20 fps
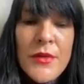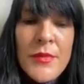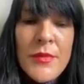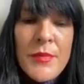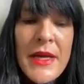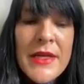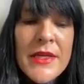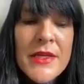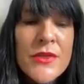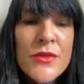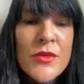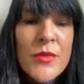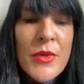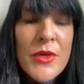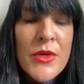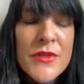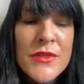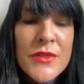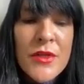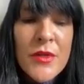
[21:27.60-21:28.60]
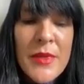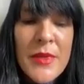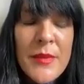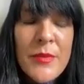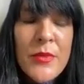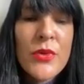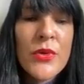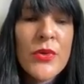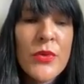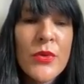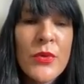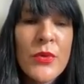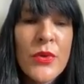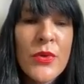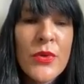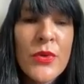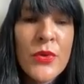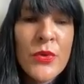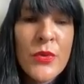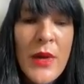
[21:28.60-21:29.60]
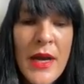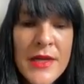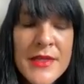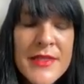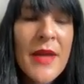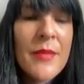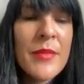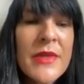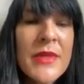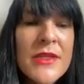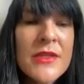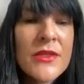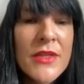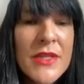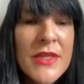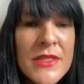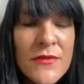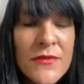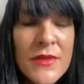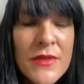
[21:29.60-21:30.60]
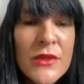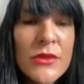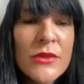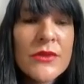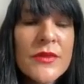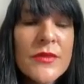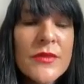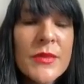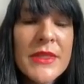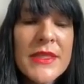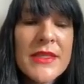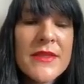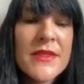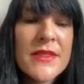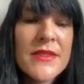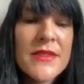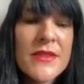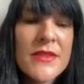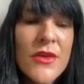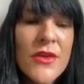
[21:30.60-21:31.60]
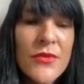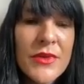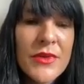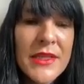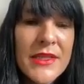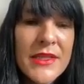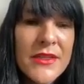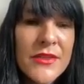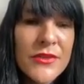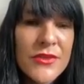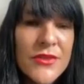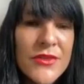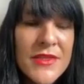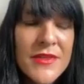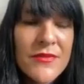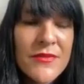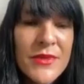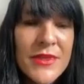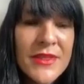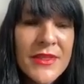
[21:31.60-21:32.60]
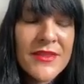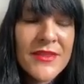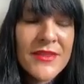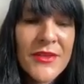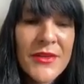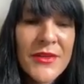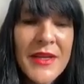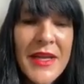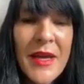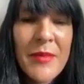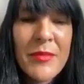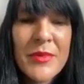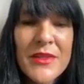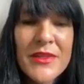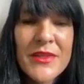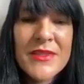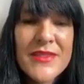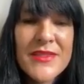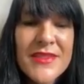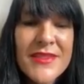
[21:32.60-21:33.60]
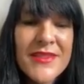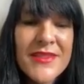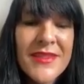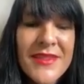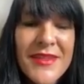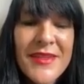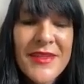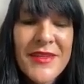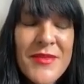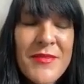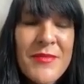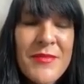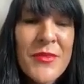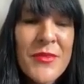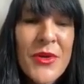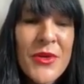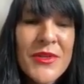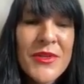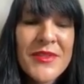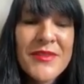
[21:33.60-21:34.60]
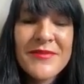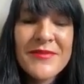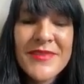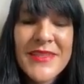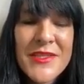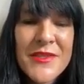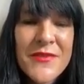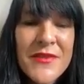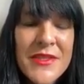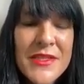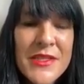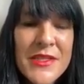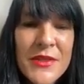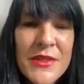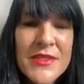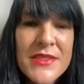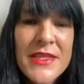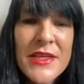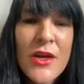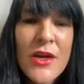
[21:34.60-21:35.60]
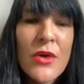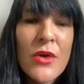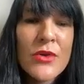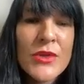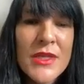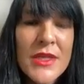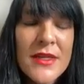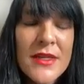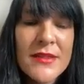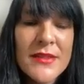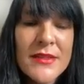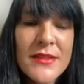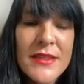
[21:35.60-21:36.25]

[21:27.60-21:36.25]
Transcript: punish or persecute people who are tapping into these fields, because it's not really conducive with, capitalist, modern, individualistic culture.